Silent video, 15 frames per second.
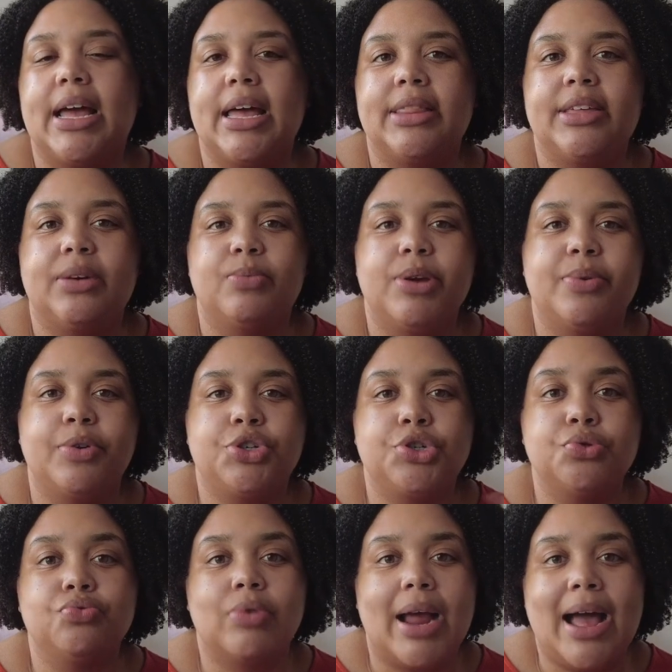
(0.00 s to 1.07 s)
then we would
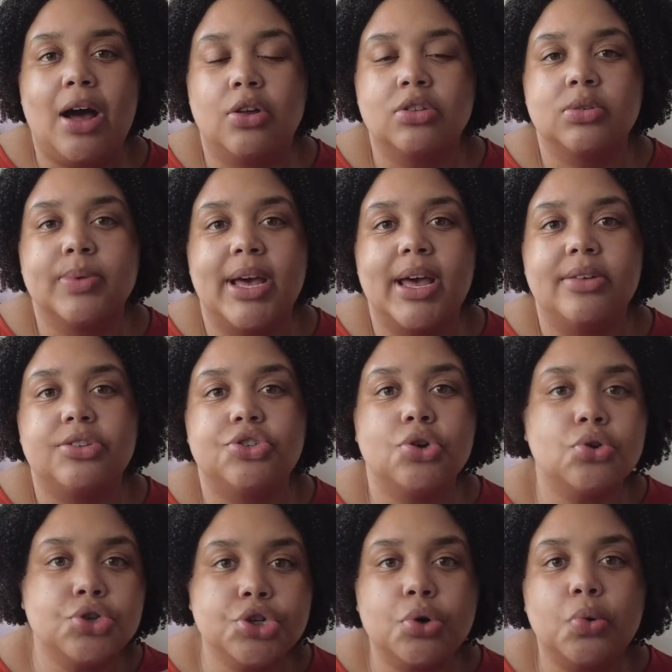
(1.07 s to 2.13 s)
do rounds with
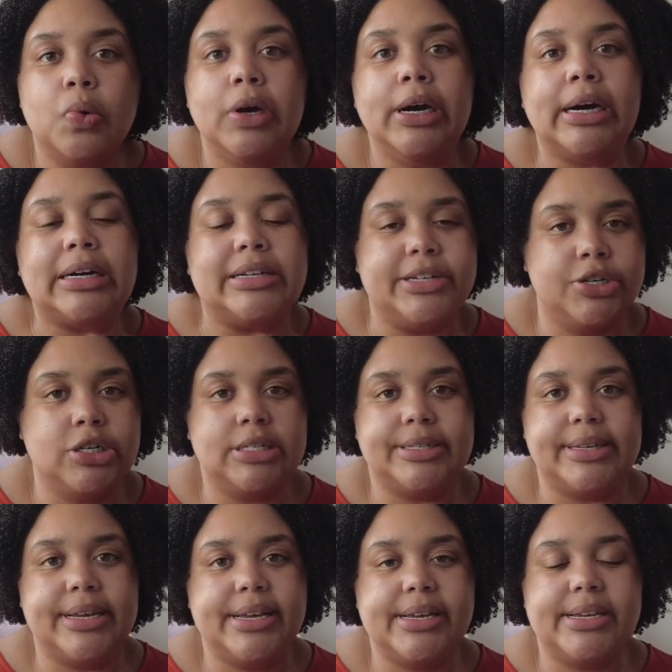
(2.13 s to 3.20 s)
social work,
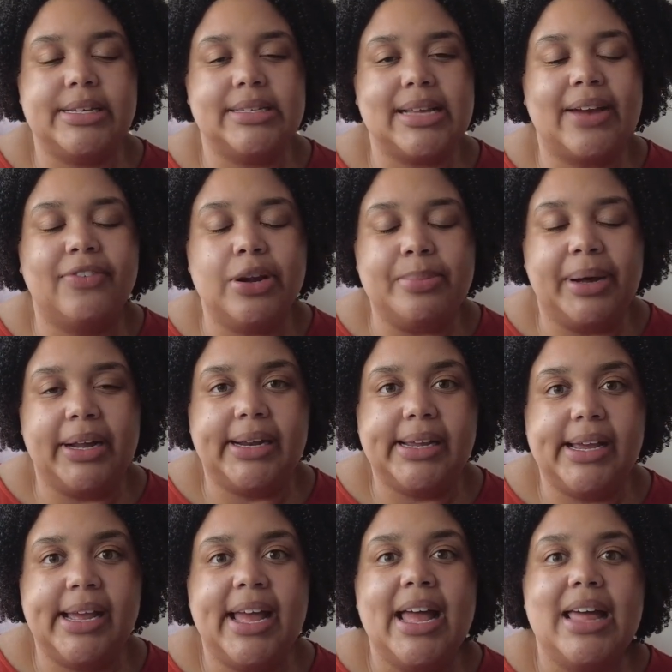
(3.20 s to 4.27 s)
nurses,
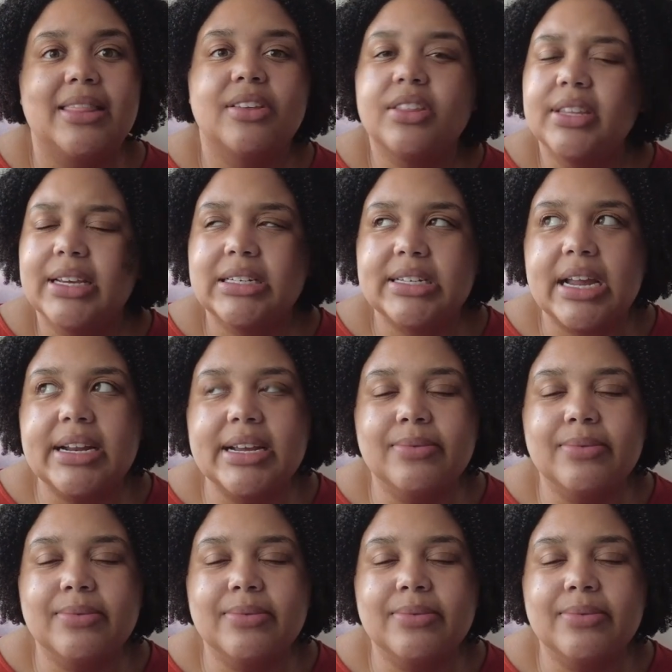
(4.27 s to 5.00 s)
everybody. Then the attending